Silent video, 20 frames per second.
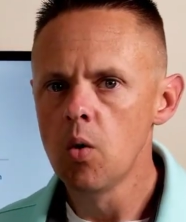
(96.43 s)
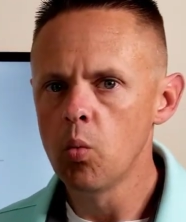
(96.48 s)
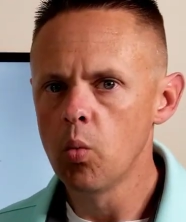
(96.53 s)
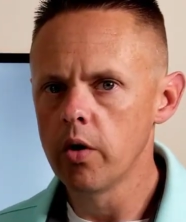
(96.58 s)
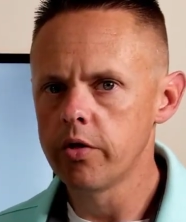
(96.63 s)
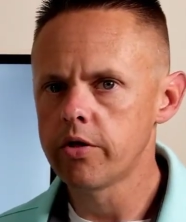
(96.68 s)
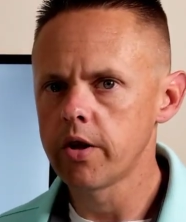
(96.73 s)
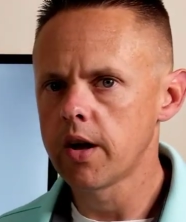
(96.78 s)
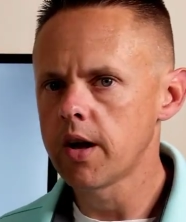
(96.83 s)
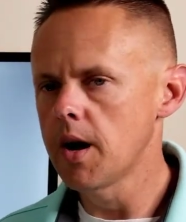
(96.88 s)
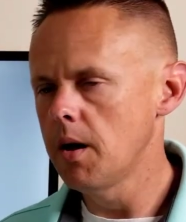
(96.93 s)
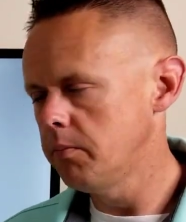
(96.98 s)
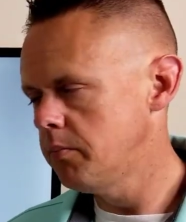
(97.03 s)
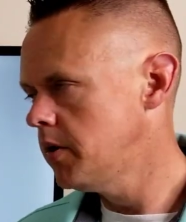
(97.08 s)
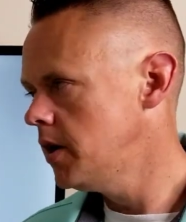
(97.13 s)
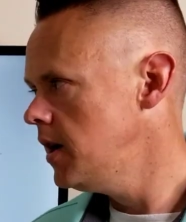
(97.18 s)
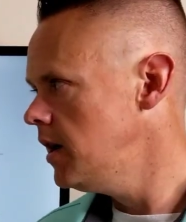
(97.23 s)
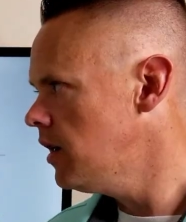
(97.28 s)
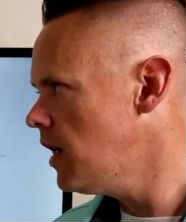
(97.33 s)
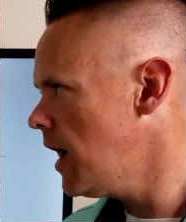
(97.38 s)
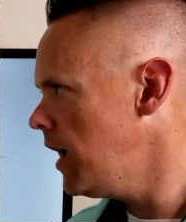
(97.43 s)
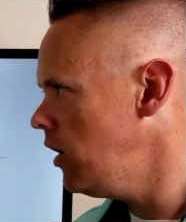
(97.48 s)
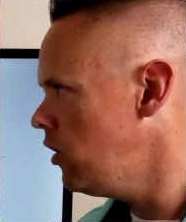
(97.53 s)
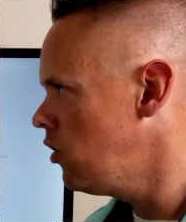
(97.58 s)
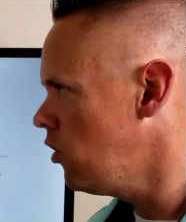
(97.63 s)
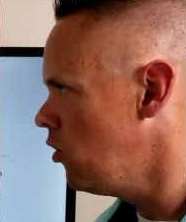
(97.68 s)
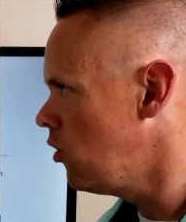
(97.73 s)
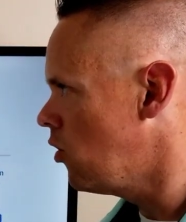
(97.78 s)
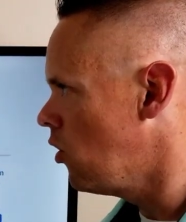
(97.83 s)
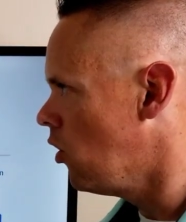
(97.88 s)
with a company like
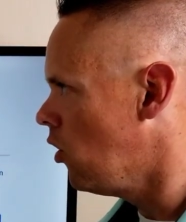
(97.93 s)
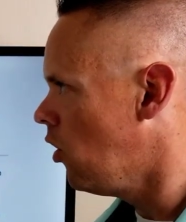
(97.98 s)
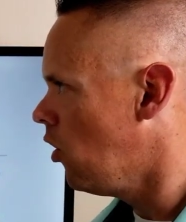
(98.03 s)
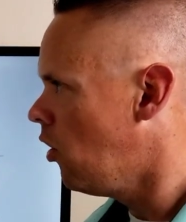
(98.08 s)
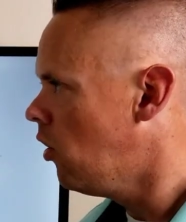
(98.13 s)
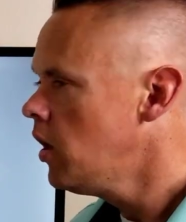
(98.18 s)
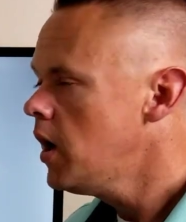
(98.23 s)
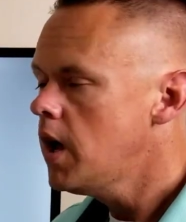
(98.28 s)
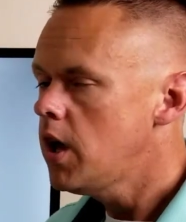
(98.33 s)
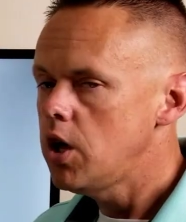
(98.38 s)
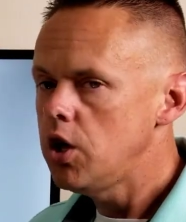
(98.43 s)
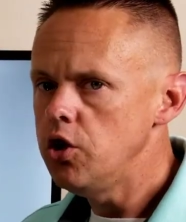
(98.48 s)
Google,